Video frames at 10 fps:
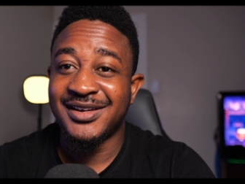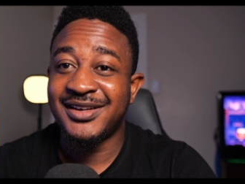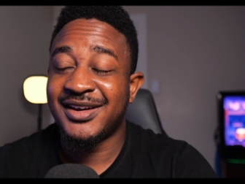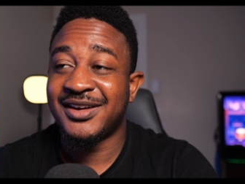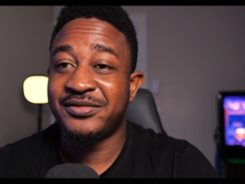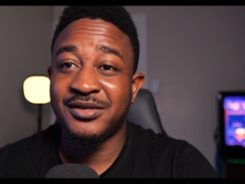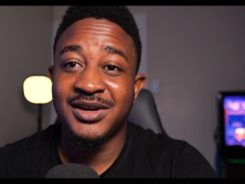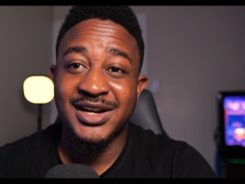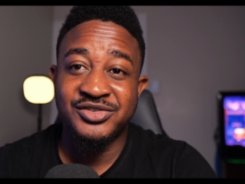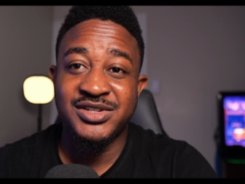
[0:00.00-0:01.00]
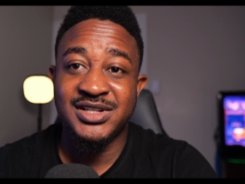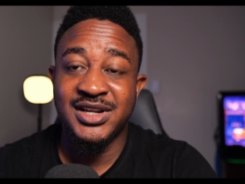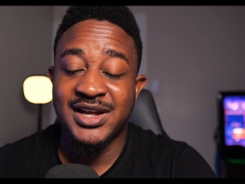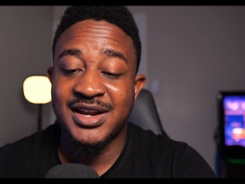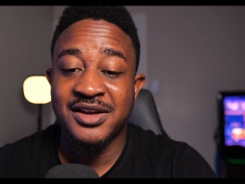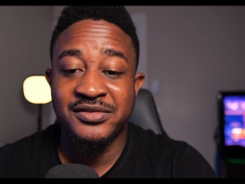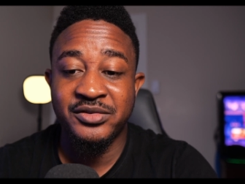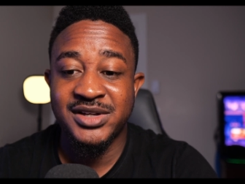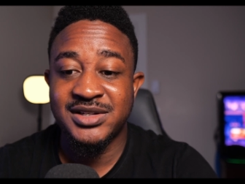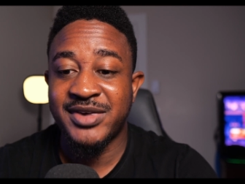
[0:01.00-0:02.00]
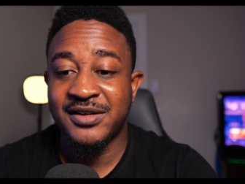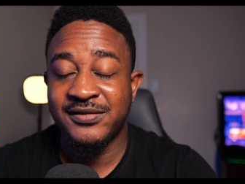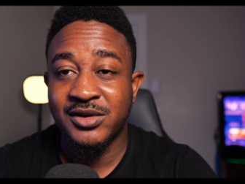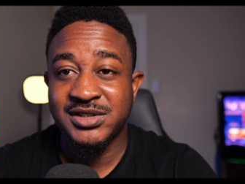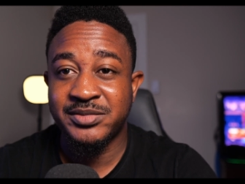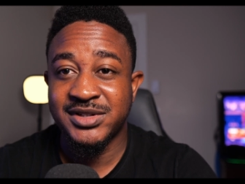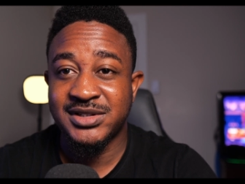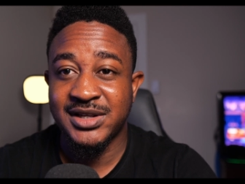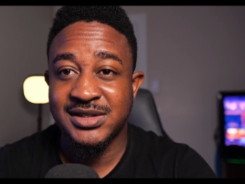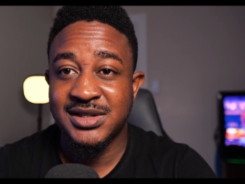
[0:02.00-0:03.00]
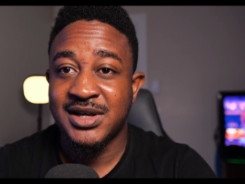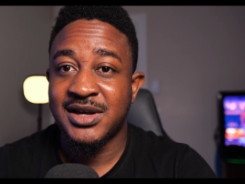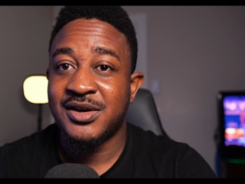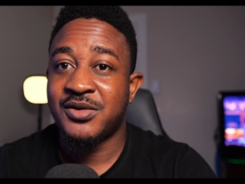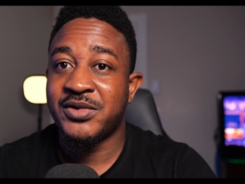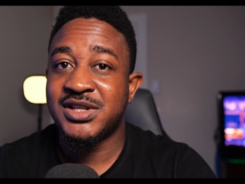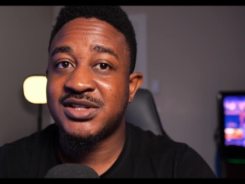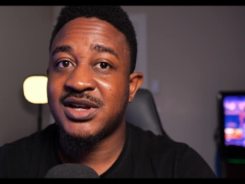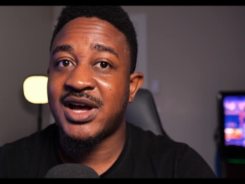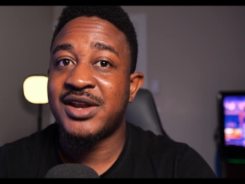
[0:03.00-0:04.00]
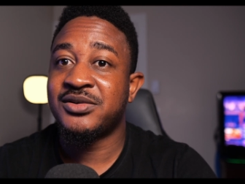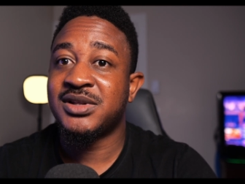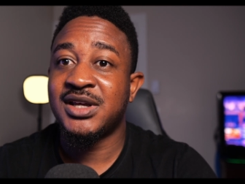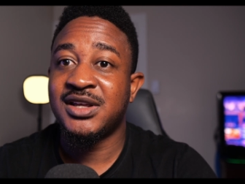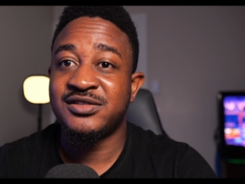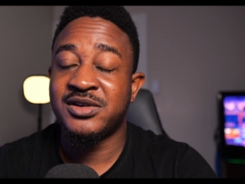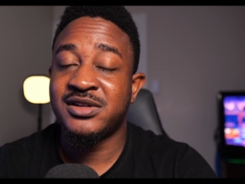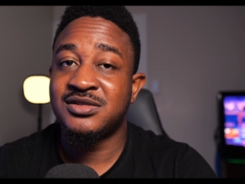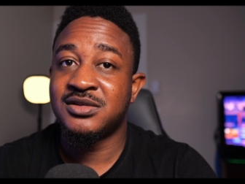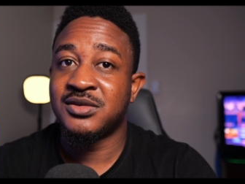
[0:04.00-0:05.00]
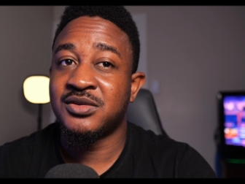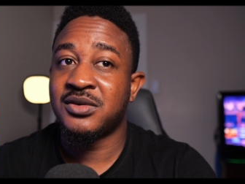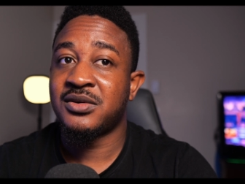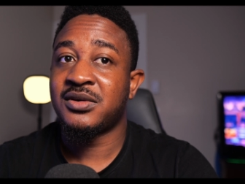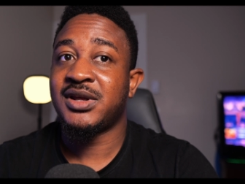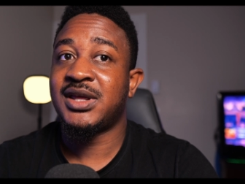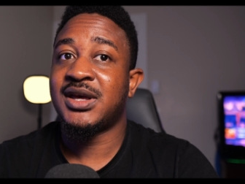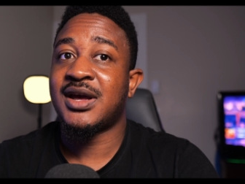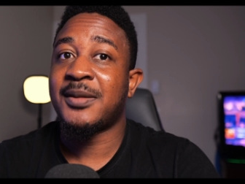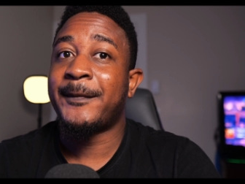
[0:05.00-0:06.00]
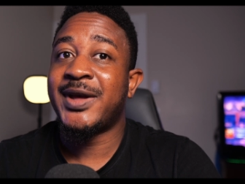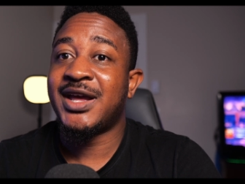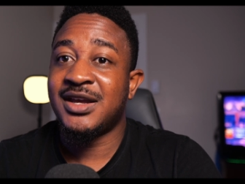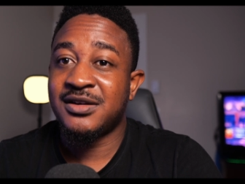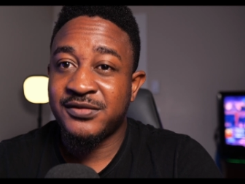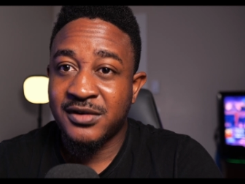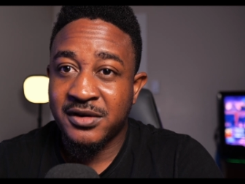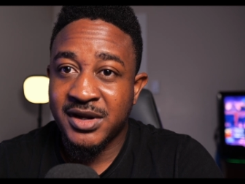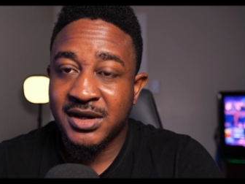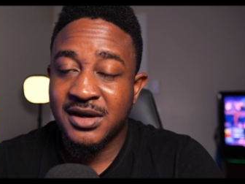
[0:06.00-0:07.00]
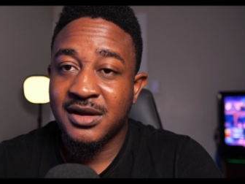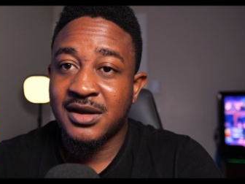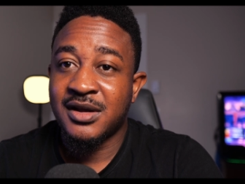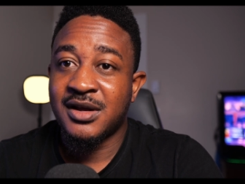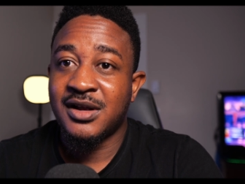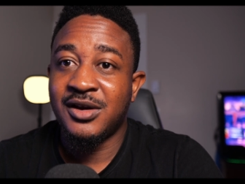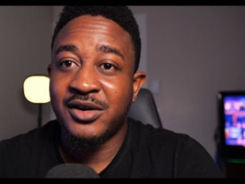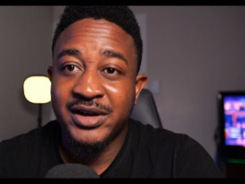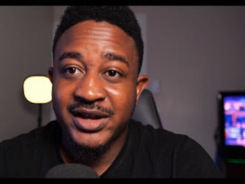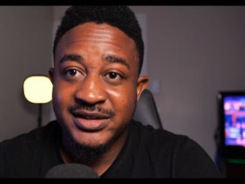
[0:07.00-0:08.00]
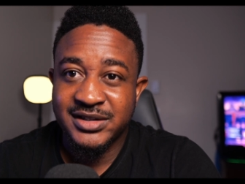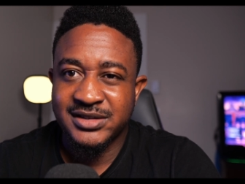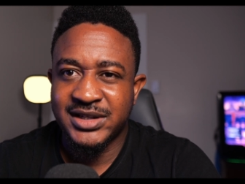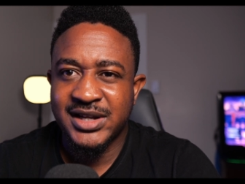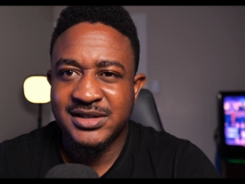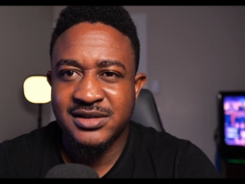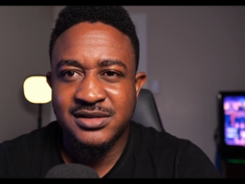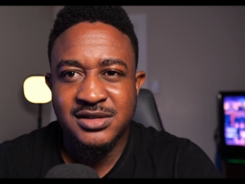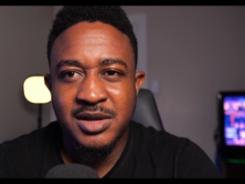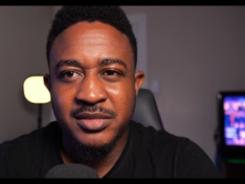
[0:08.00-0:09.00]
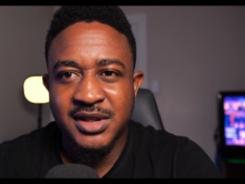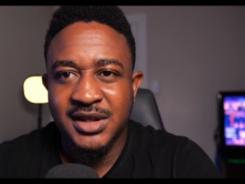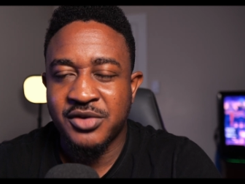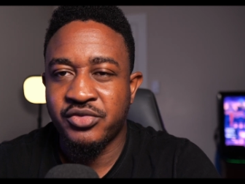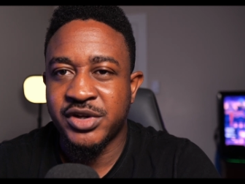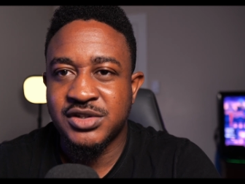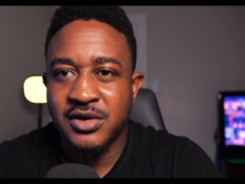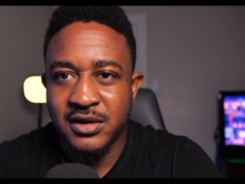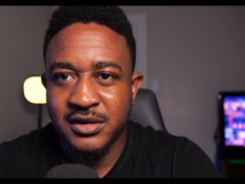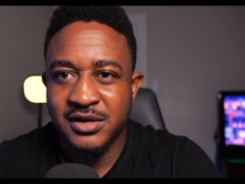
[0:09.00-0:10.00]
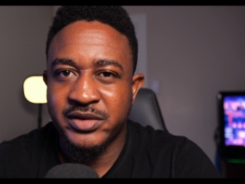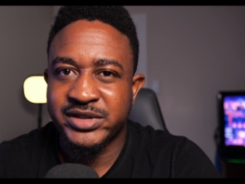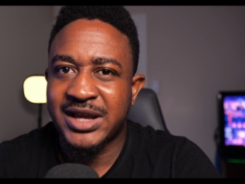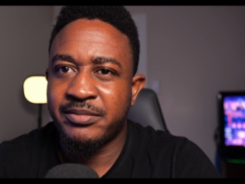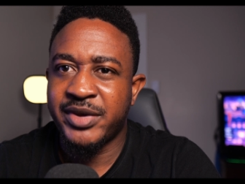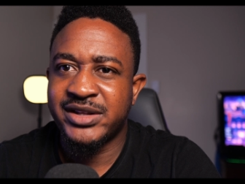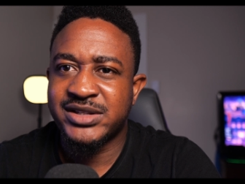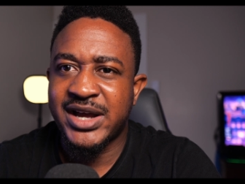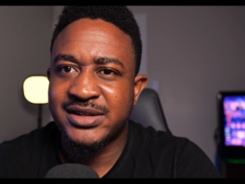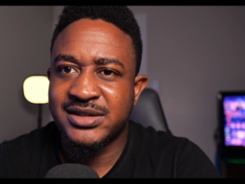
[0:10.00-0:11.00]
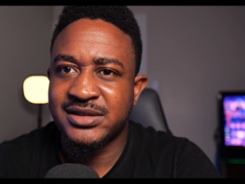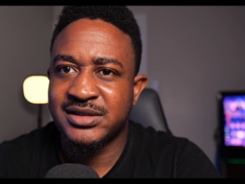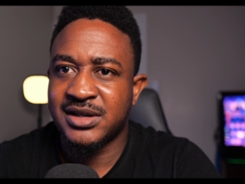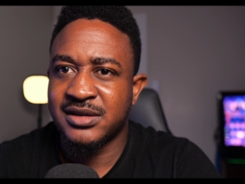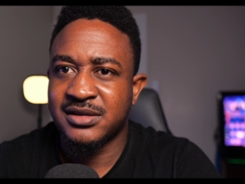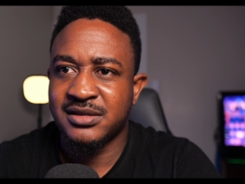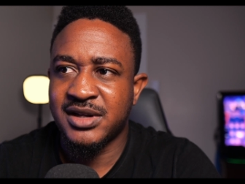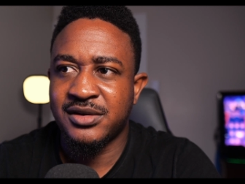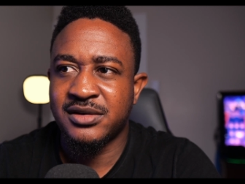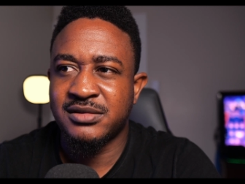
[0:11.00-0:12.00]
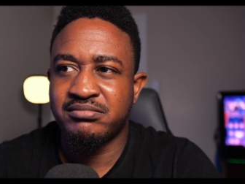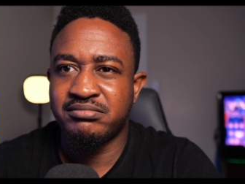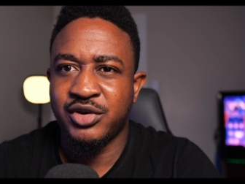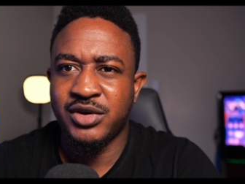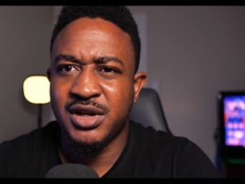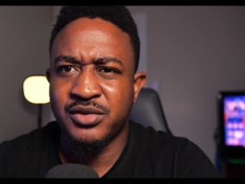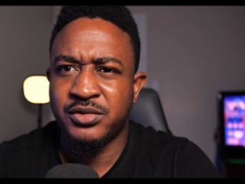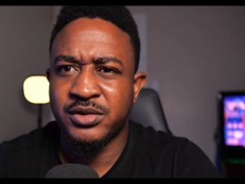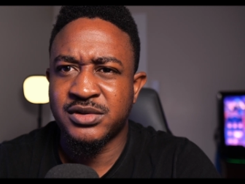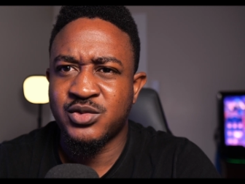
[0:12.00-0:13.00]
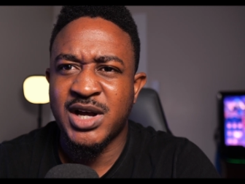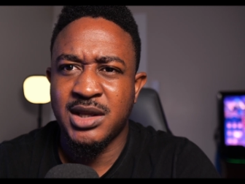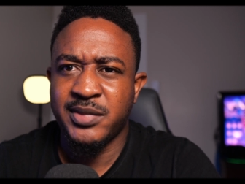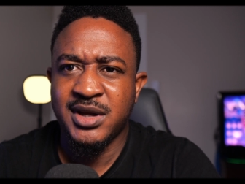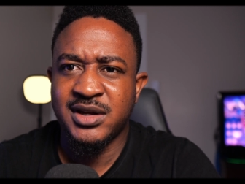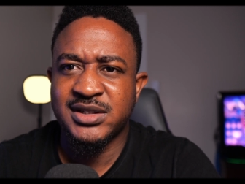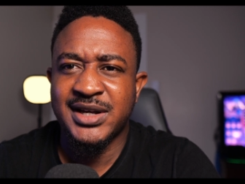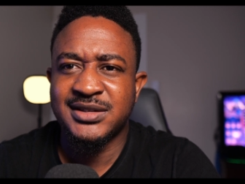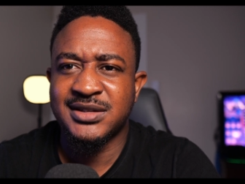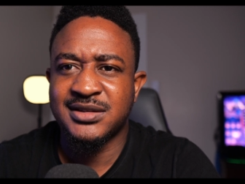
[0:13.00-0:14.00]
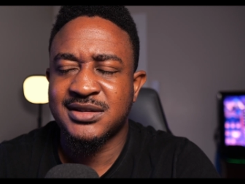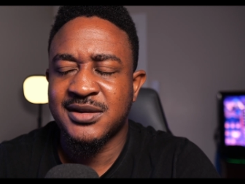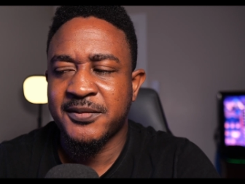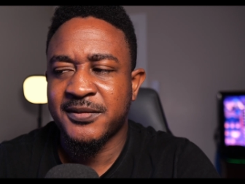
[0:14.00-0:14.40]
yeah, for electricity, and now if you raise it by 40%, which I don't think he's going to care paying for it long as he's getting something in return. You know, it's like paying taxes and they're not building the roads. Why are you paying the taxes?